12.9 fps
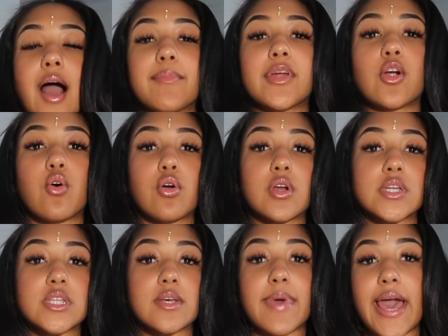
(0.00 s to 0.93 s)
I'm gonna order
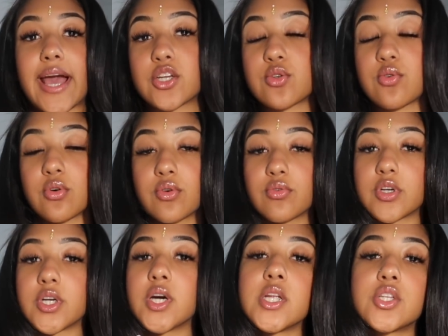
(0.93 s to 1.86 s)
some actual
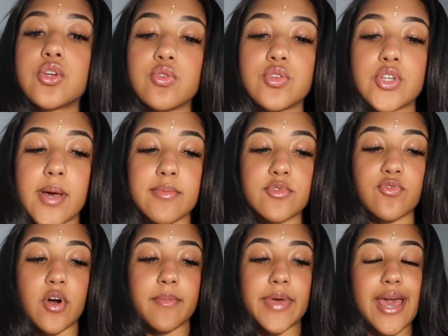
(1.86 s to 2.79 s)
good tooth gems
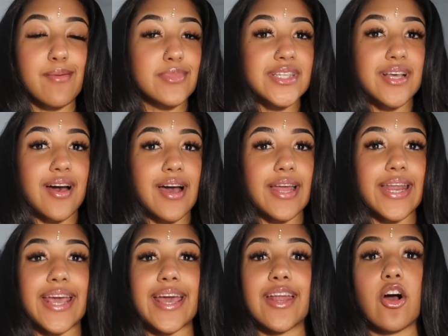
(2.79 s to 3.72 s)
from Amazon
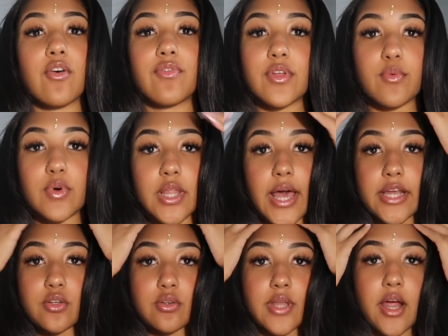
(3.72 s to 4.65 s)
and hopefully we'll
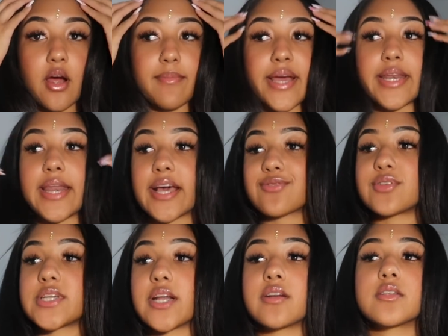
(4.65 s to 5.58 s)
like do that on my next
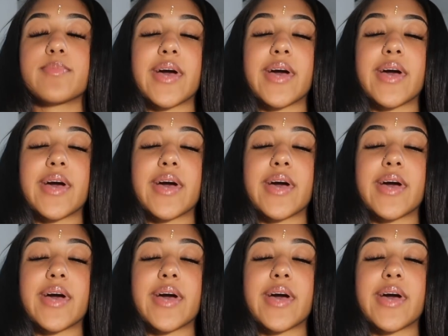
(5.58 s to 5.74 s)
retainers.